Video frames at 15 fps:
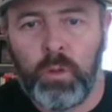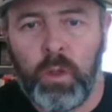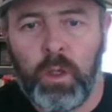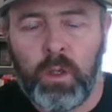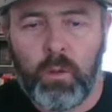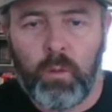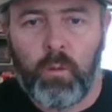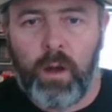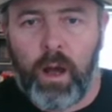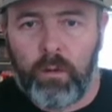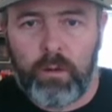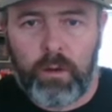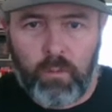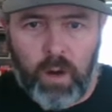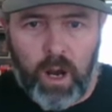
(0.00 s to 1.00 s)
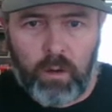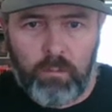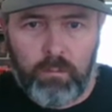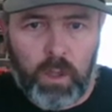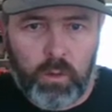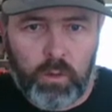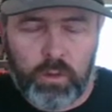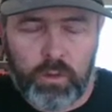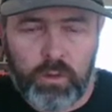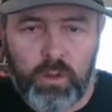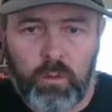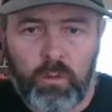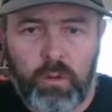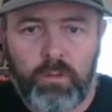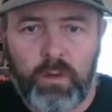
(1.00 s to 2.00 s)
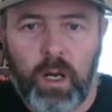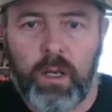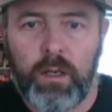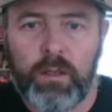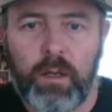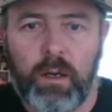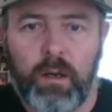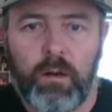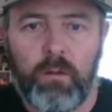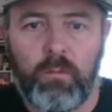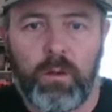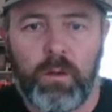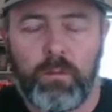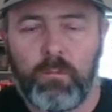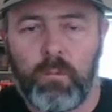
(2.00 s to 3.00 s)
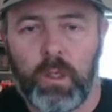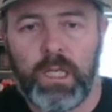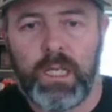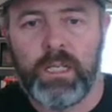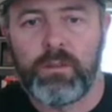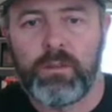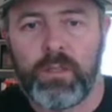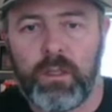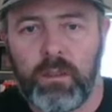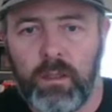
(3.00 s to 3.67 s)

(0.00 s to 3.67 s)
to round and round motion. So we've got we're